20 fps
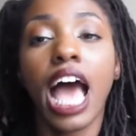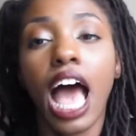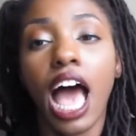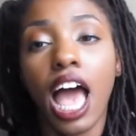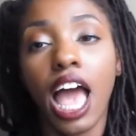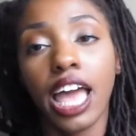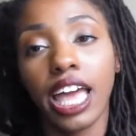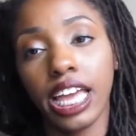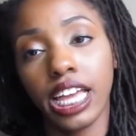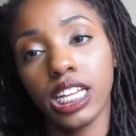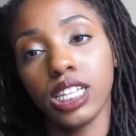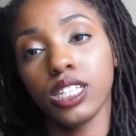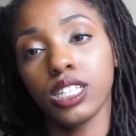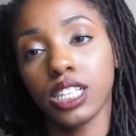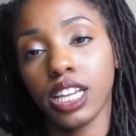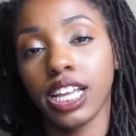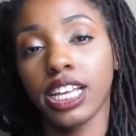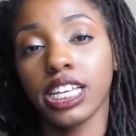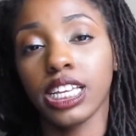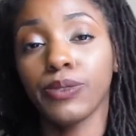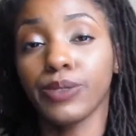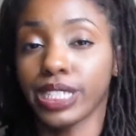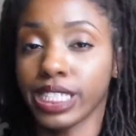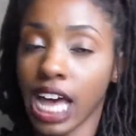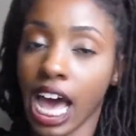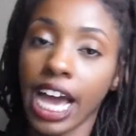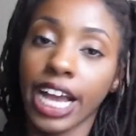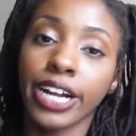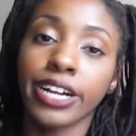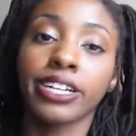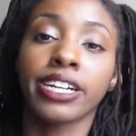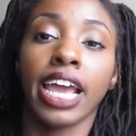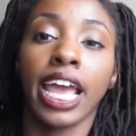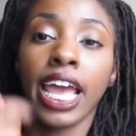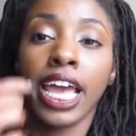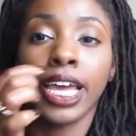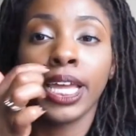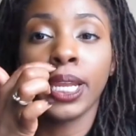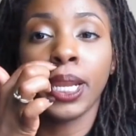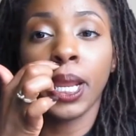and he was tired,
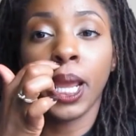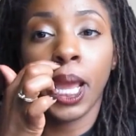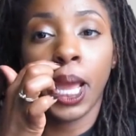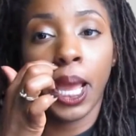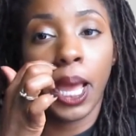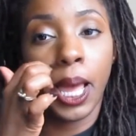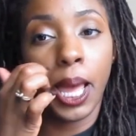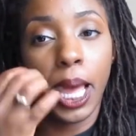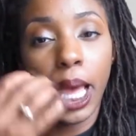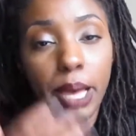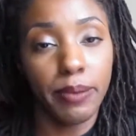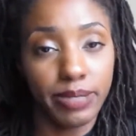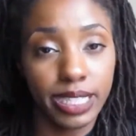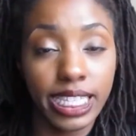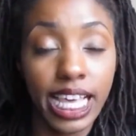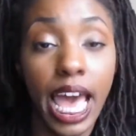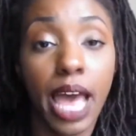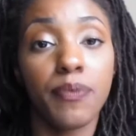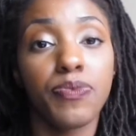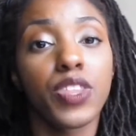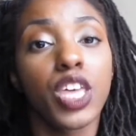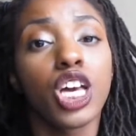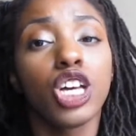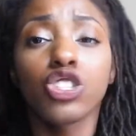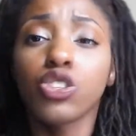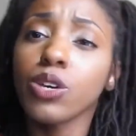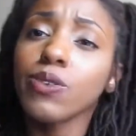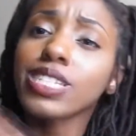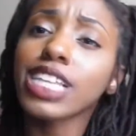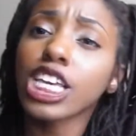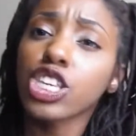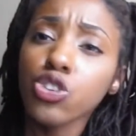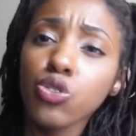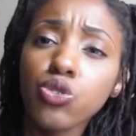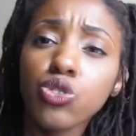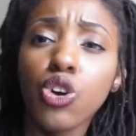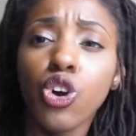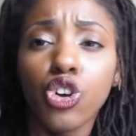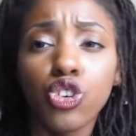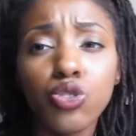and upset. So he was like,
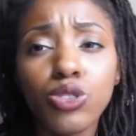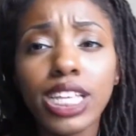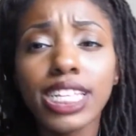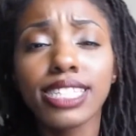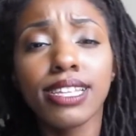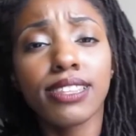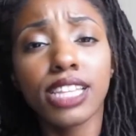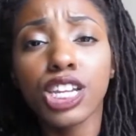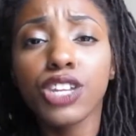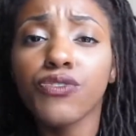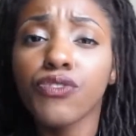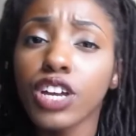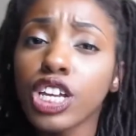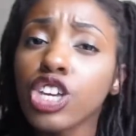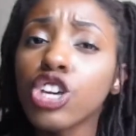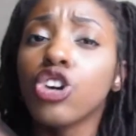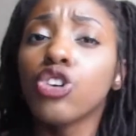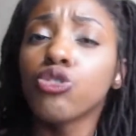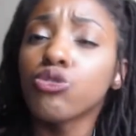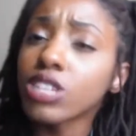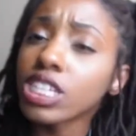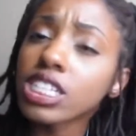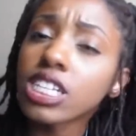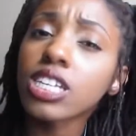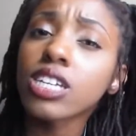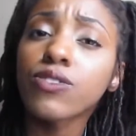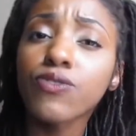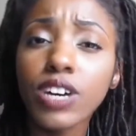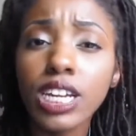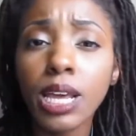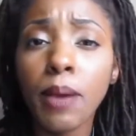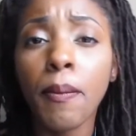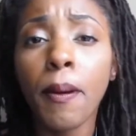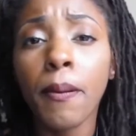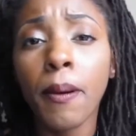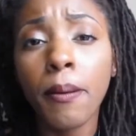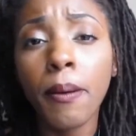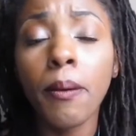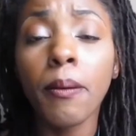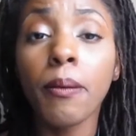you, you think something is funny? You think something is funny? Blah,
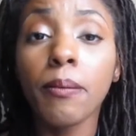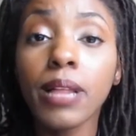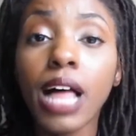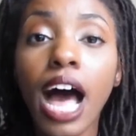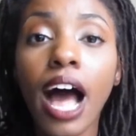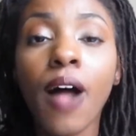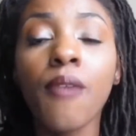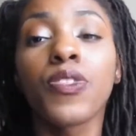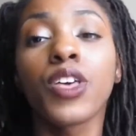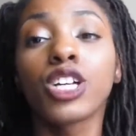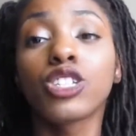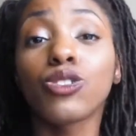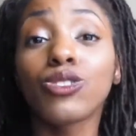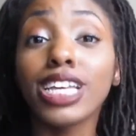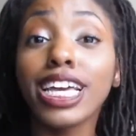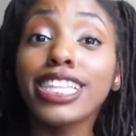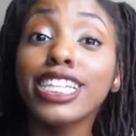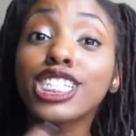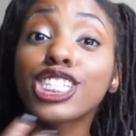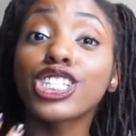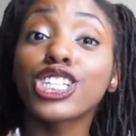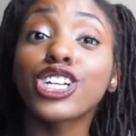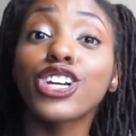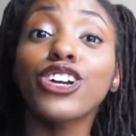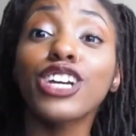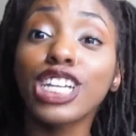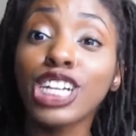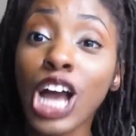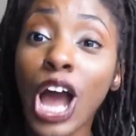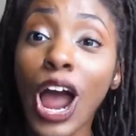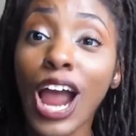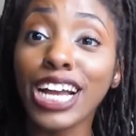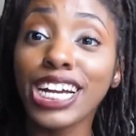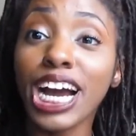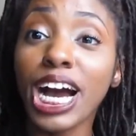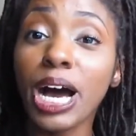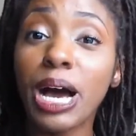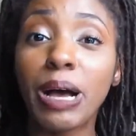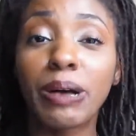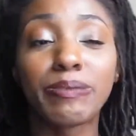blah, blah, blah, blah. So then the security guard
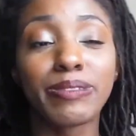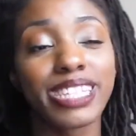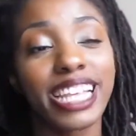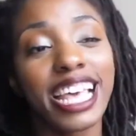comes.